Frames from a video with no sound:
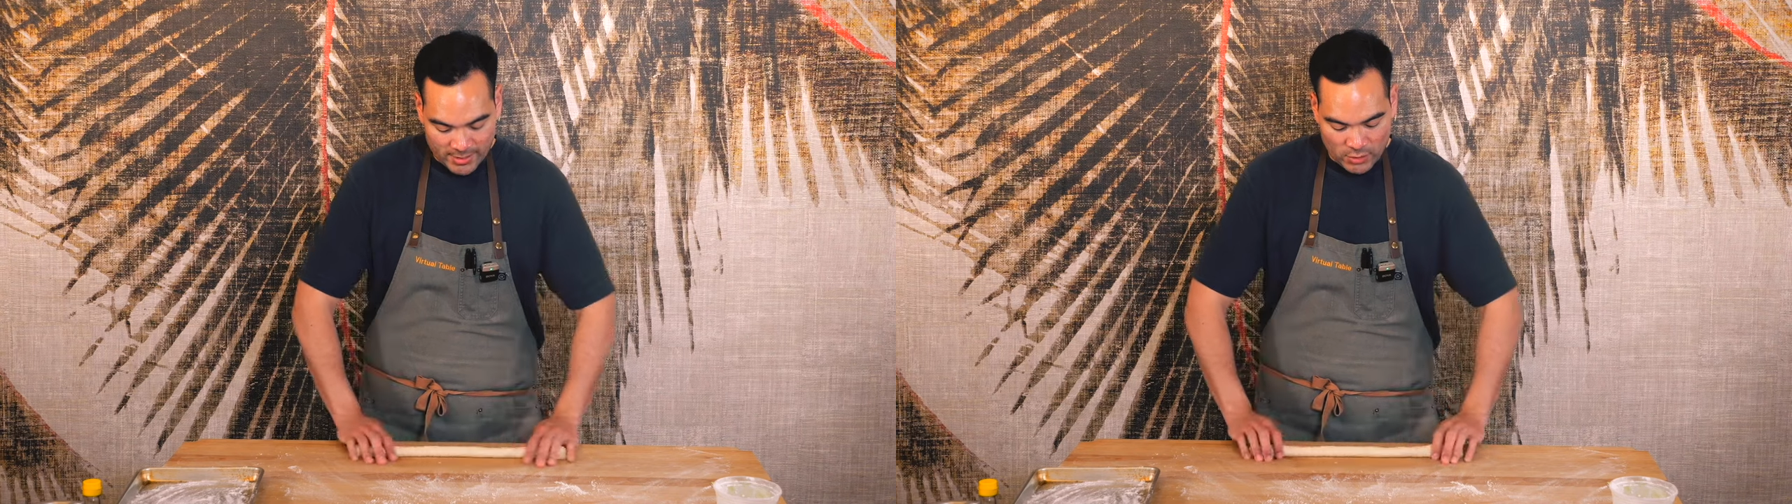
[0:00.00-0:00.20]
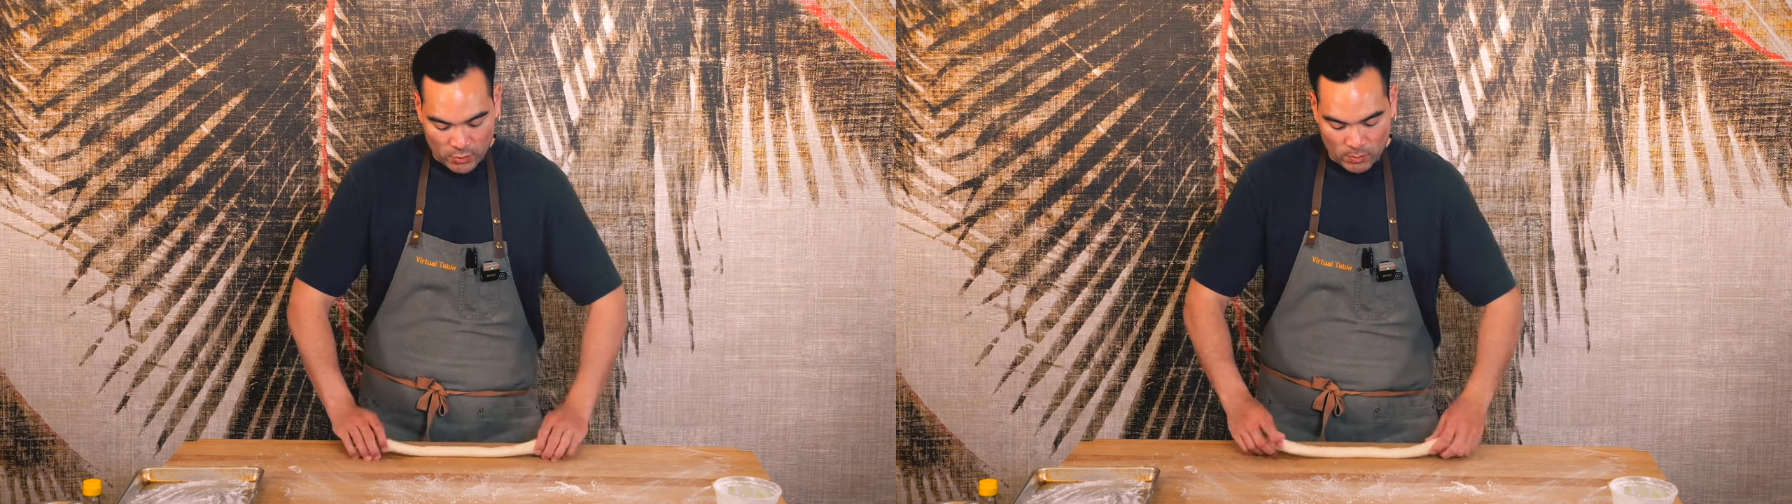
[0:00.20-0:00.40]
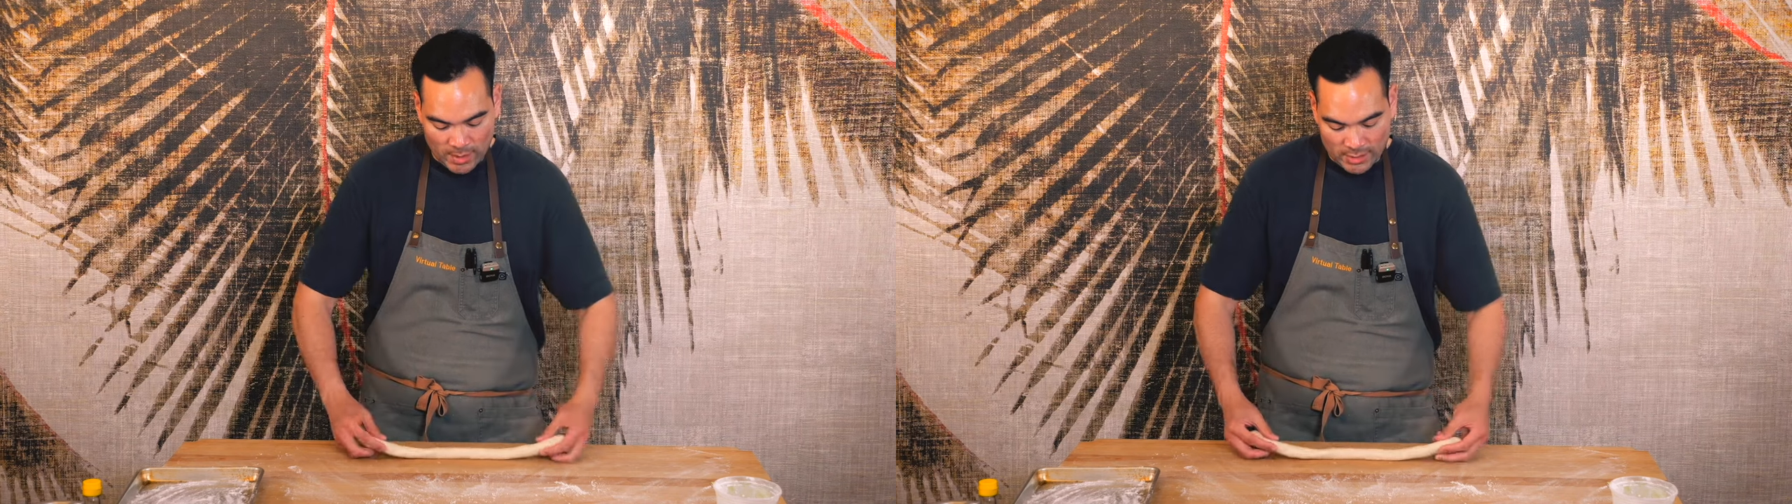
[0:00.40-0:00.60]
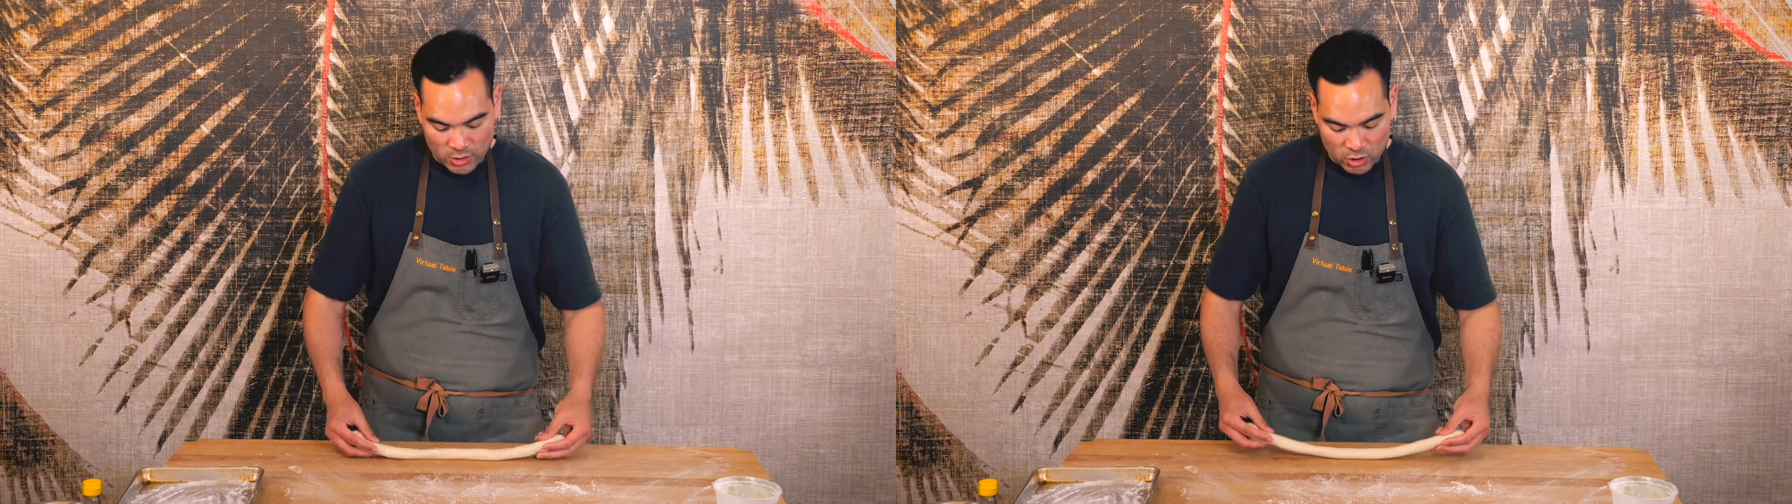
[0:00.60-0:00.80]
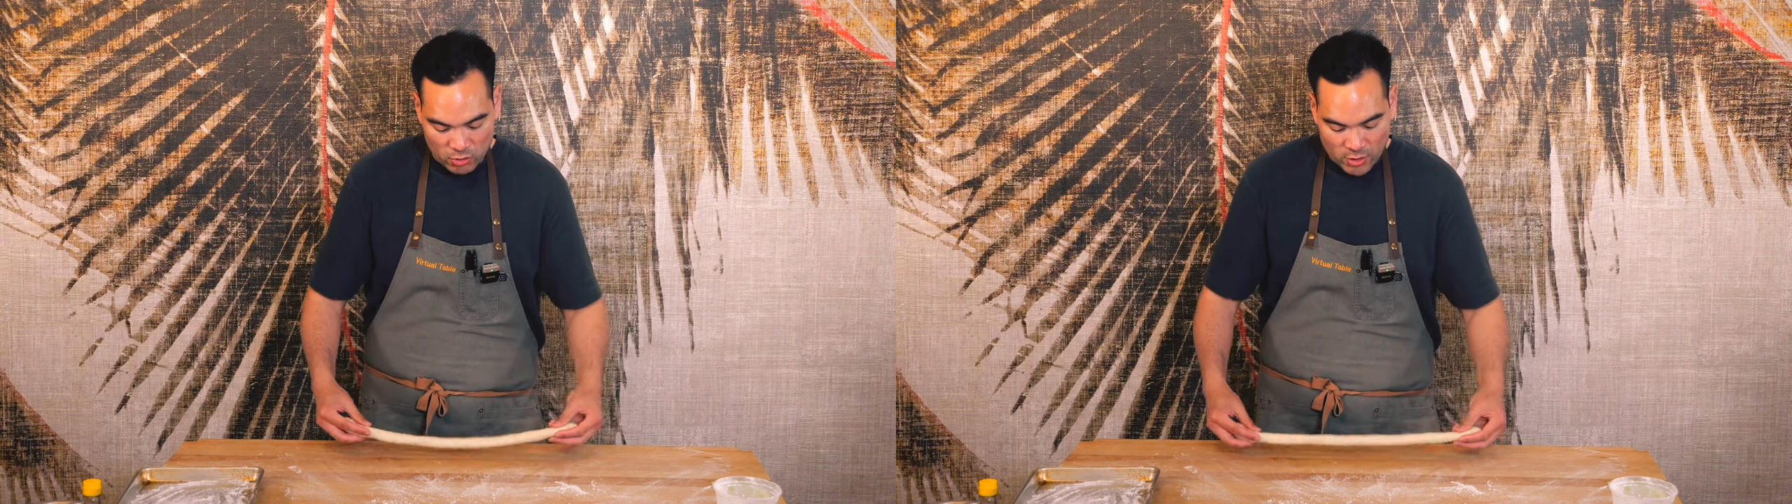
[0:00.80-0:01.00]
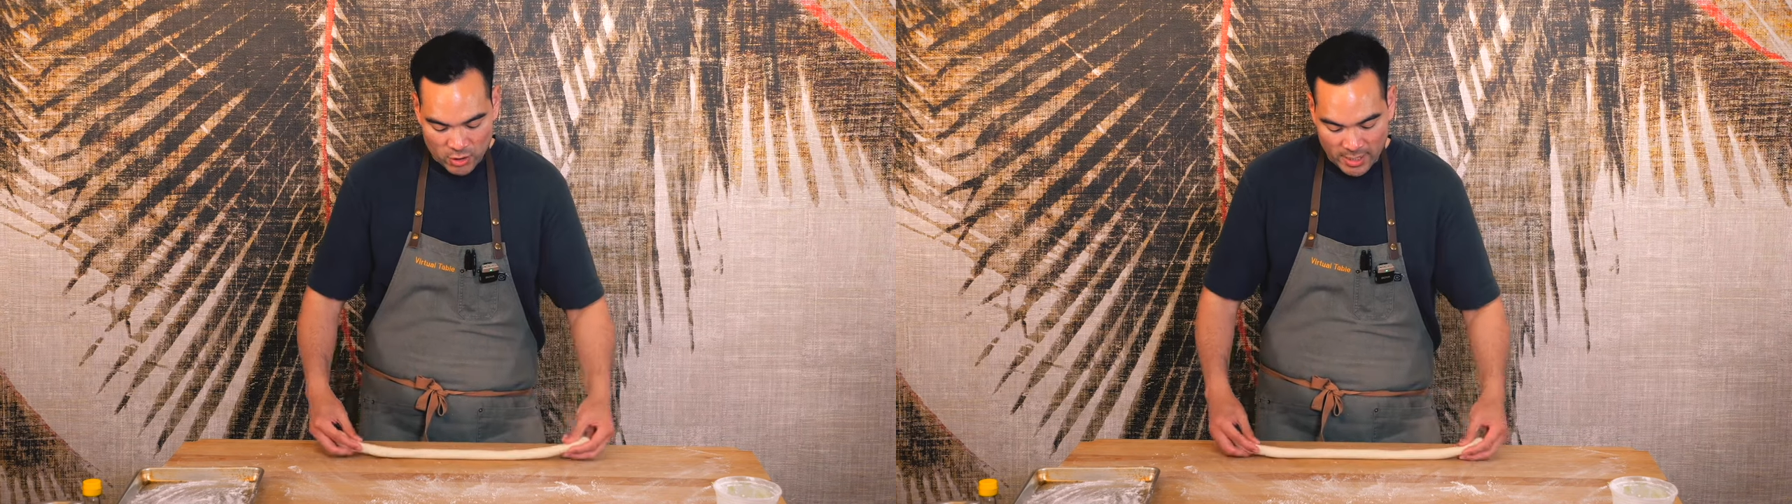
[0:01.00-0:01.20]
to uh, stretch